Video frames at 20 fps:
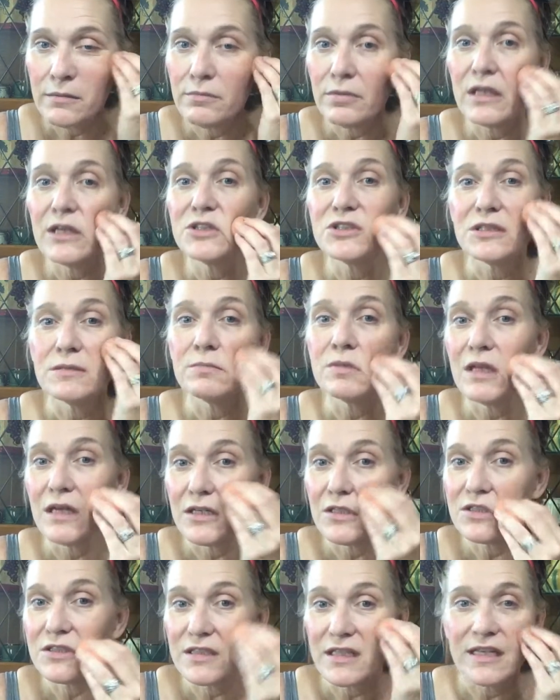blushy
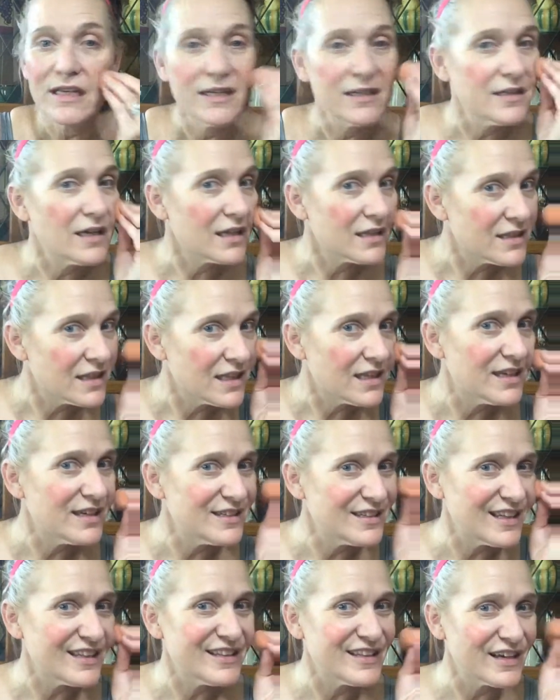blush thing, not
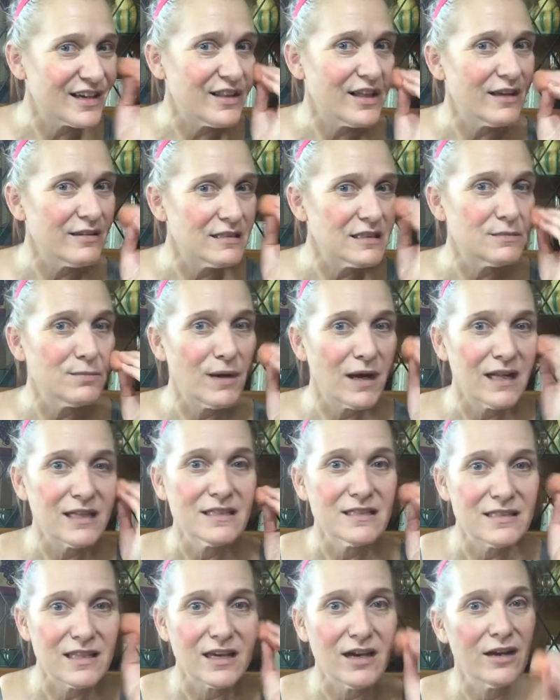the clown
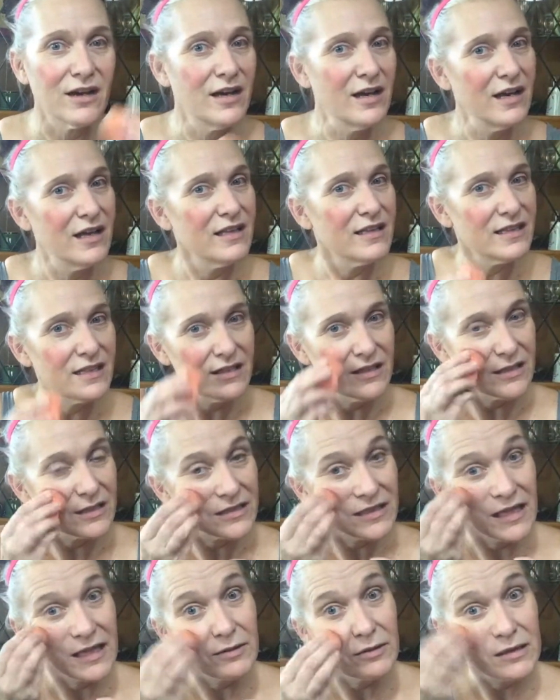spots there. So it
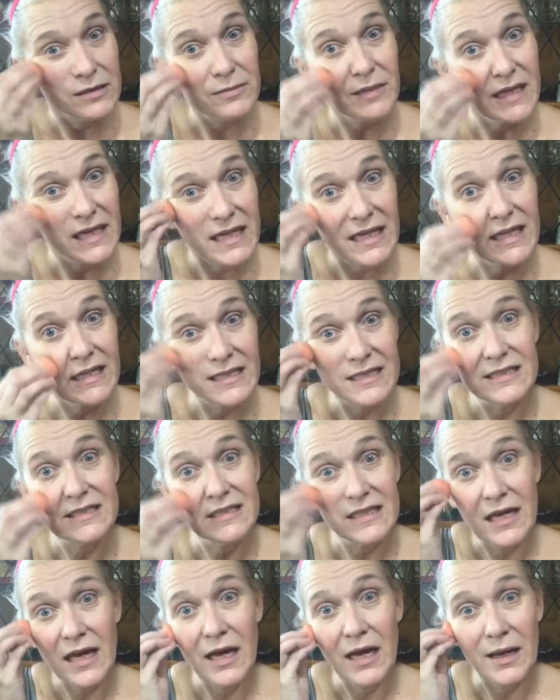looked like one of my
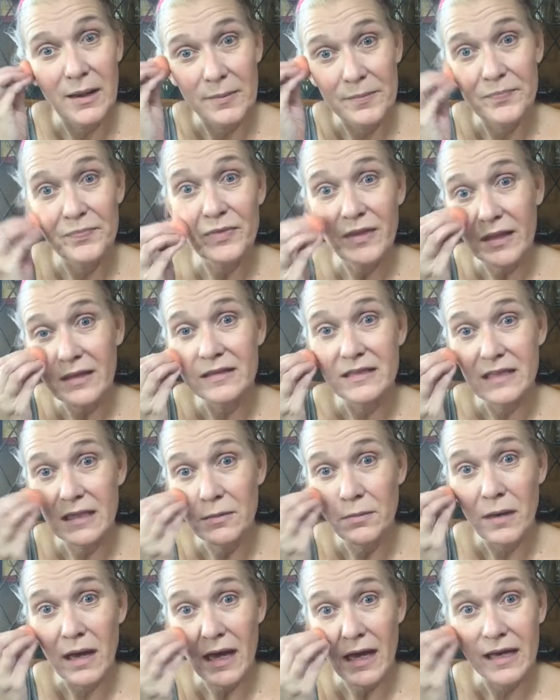kids
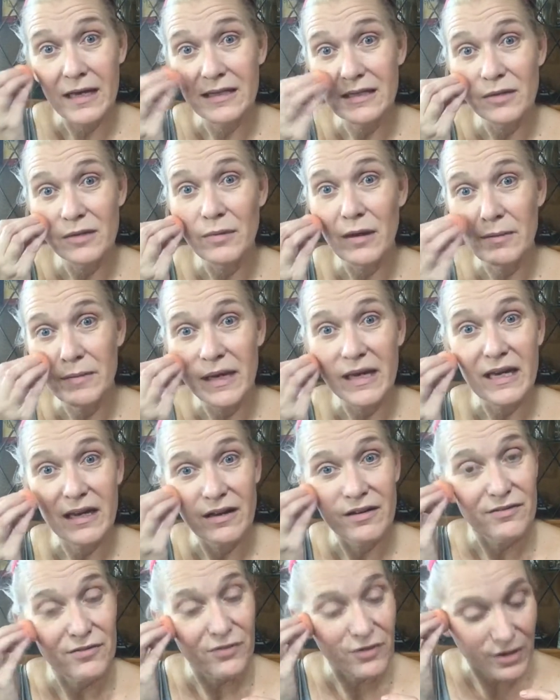did my
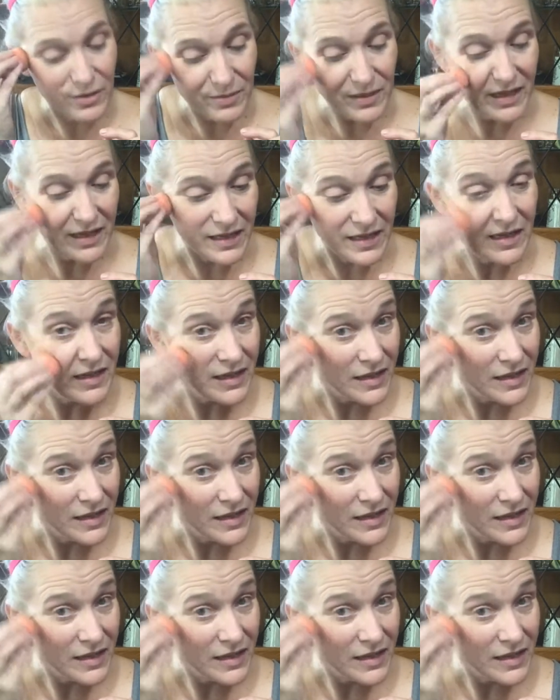makeup for me.